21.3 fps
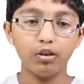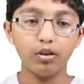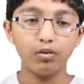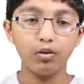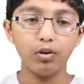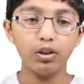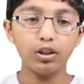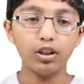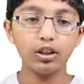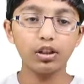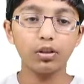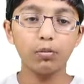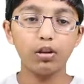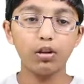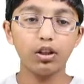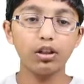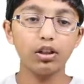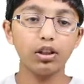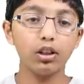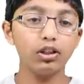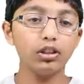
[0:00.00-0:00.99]
So what this
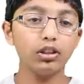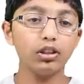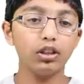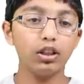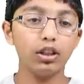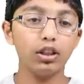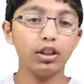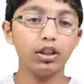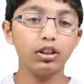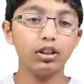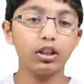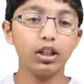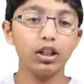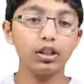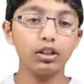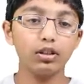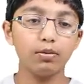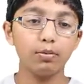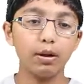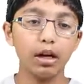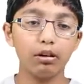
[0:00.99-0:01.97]
command does, it
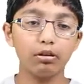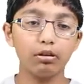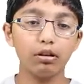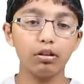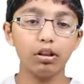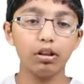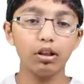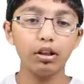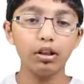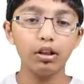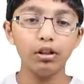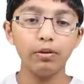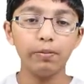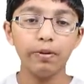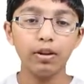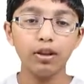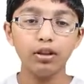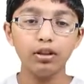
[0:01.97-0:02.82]
sets the background colour.